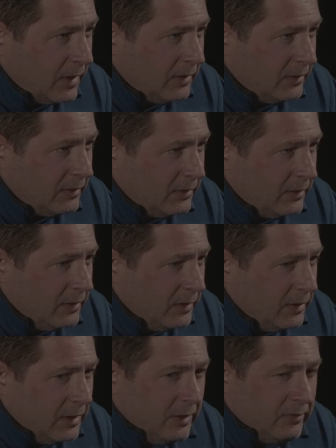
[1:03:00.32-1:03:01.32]
right?
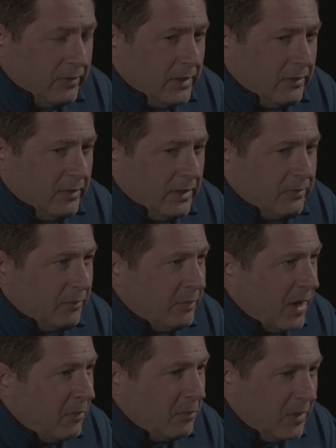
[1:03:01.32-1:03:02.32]
It's it, it's
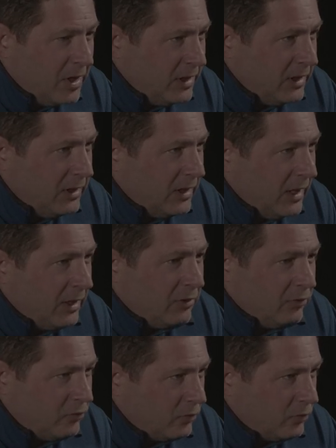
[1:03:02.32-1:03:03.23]
about money and